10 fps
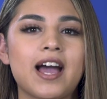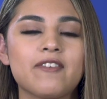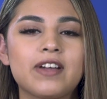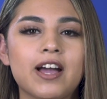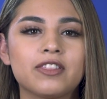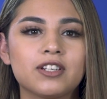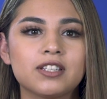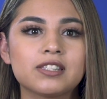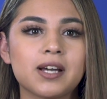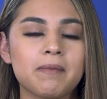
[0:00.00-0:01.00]
I've gathered
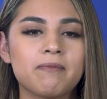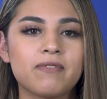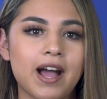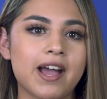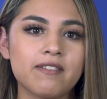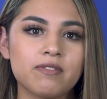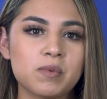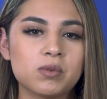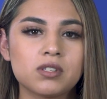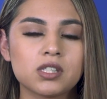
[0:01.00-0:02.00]
the top 5
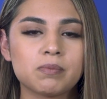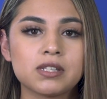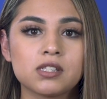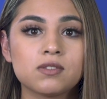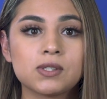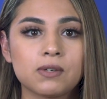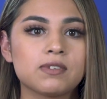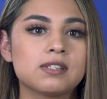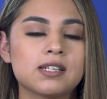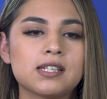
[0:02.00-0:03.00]
most expensive
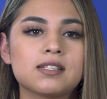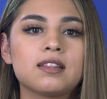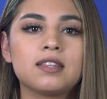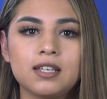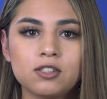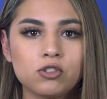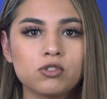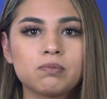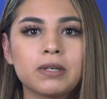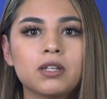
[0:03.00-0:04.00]
services and things
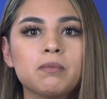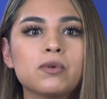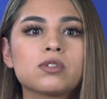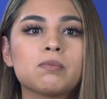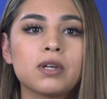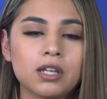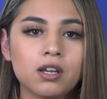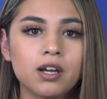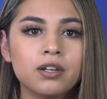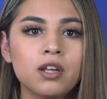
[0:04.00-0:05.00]
you spend the most
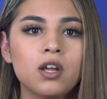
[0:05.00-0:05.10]
money on